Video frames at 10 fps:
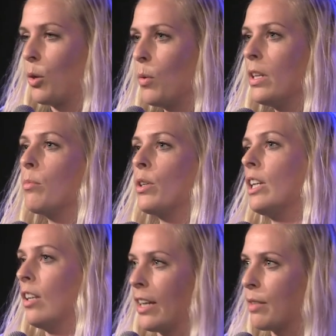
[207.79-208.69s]
Call it what
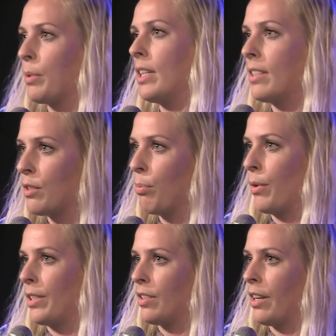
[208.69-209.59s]
you like, but it's
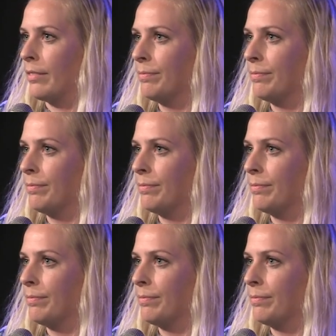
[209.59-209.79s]
disappointing.